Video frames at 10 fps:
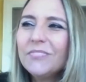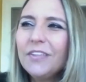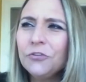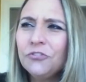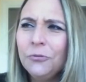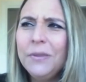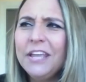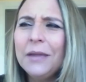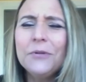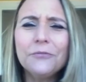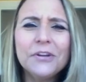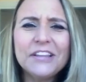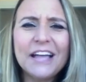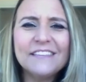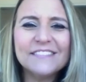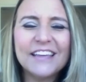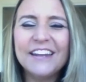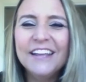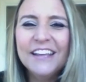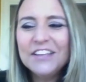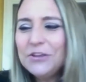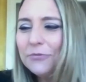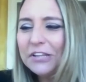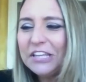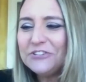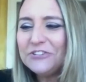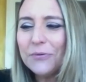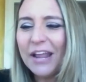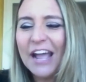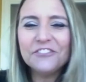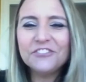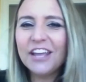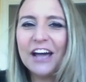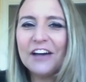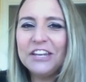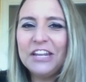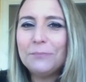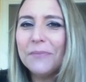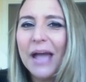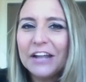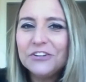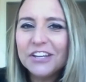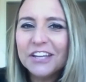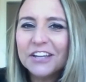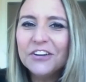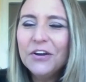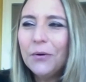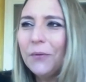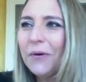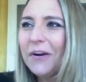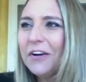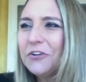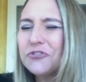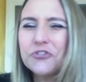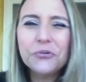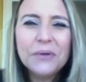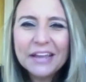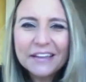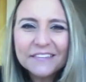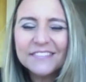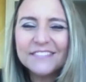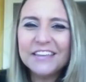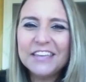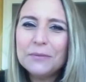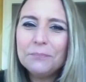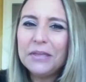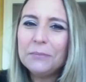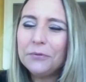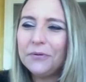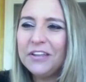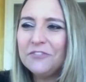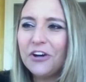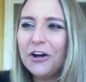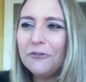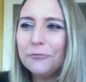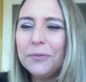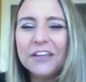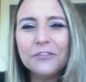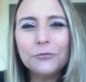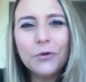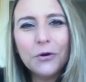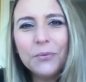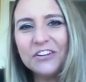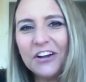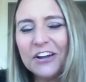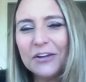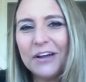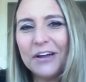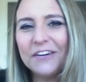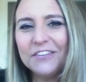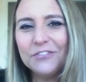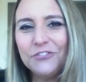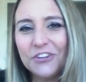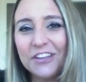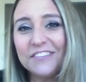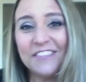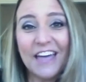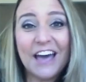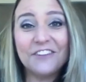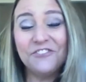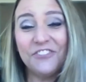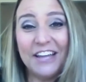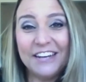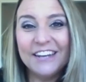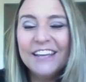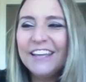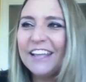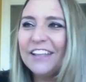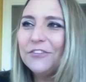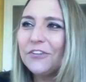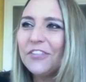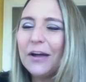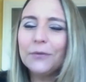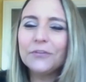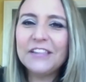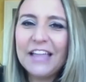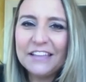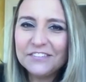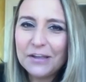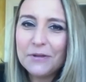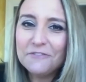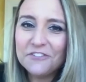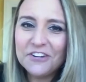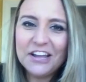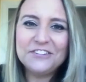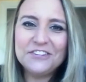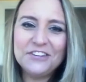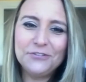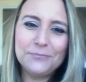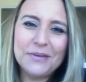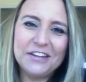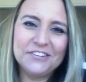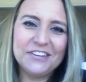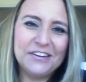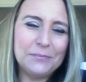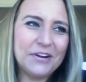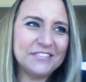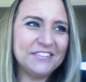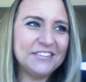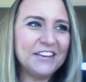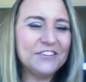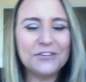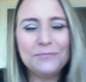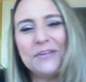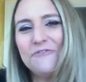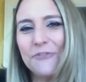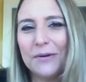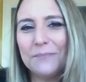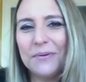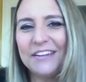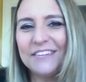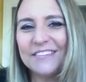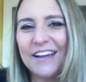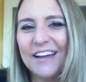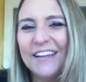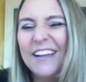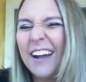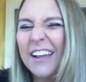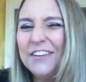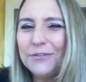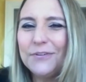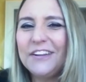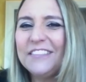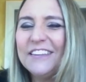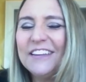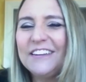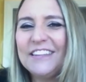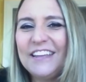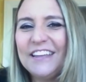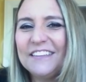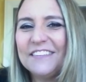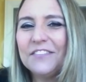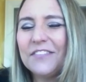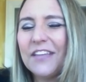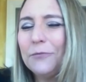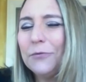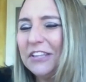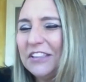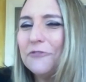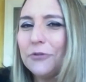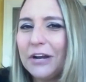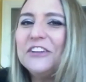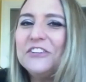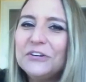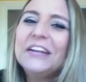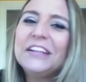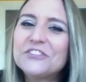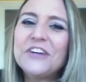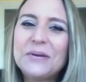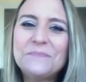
soon became to realize that you really don't have to have any magic or tricks to keep people involved because what we talk about is just that fun. And so that was the last time I've ever had to use magic in a presentation before, but uh, I do it at the end of the day because it's I really love what I do and it's fun.